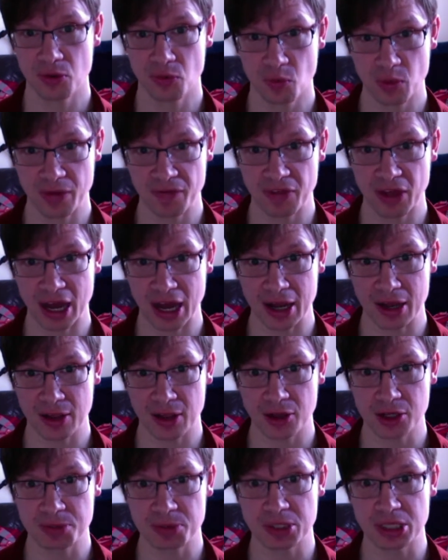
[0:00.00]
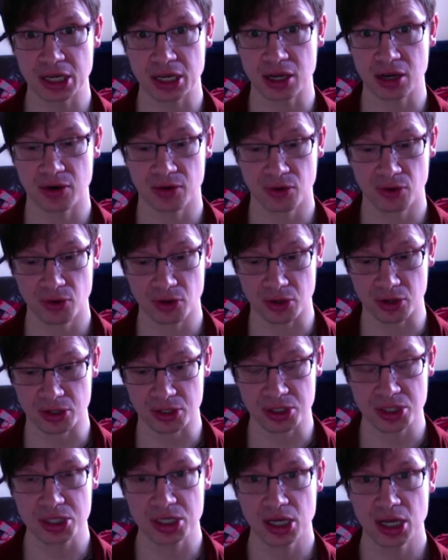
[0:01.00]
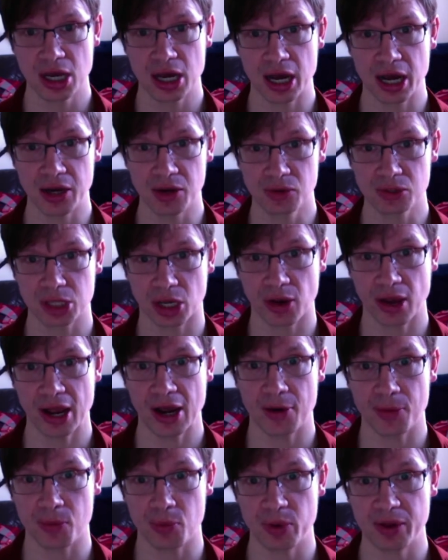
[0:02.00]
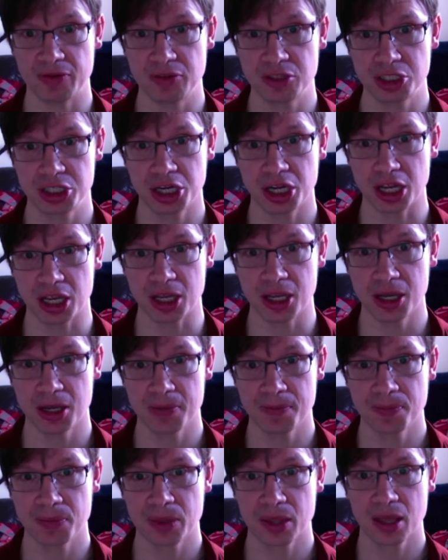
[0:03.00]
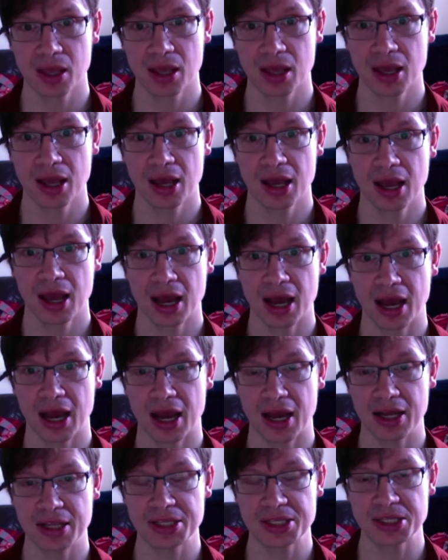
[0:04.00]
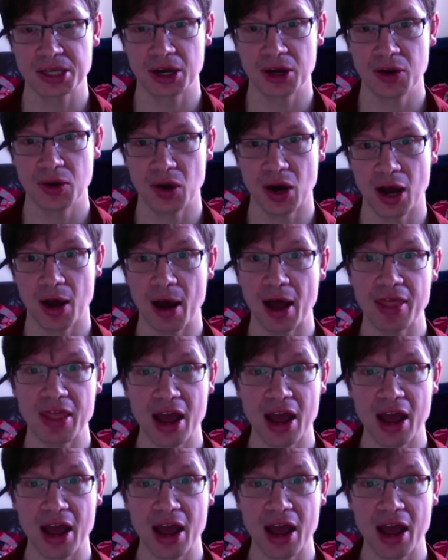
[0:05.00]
with those particular organs and also help with chi. So and